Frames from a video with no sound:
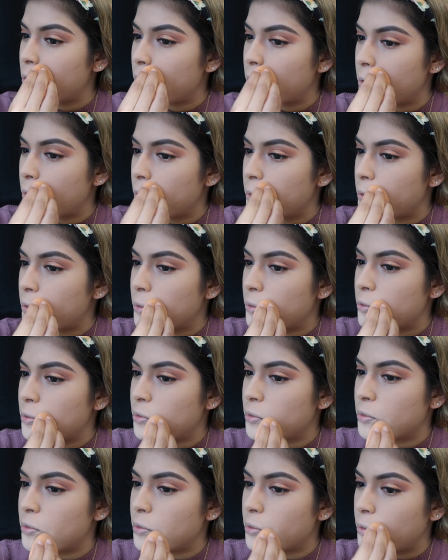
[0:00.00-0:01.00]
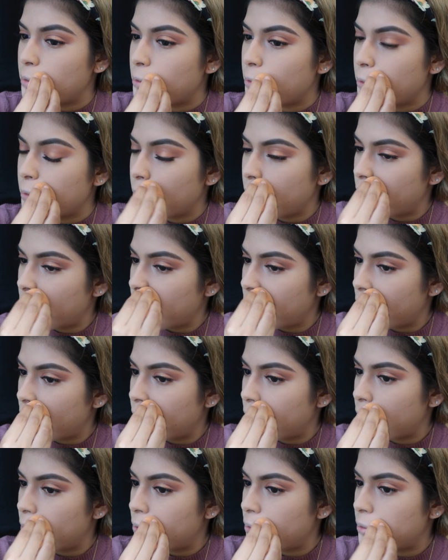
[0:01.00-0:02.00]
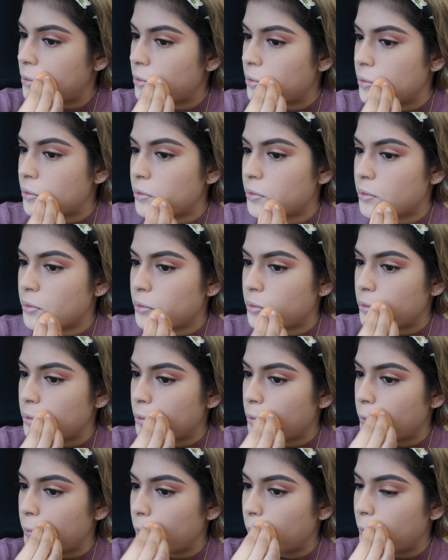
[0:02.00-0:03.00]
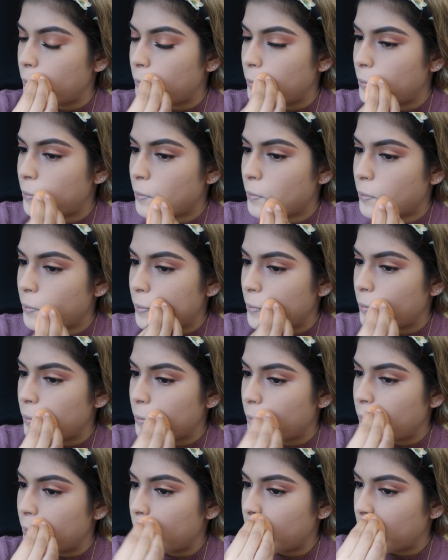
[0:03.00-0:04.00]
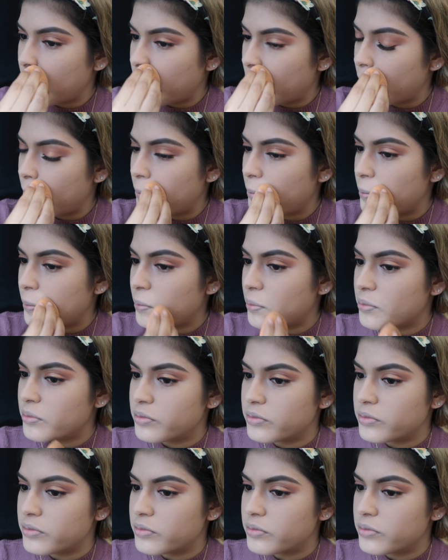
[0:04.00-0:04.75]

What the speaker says: (silence)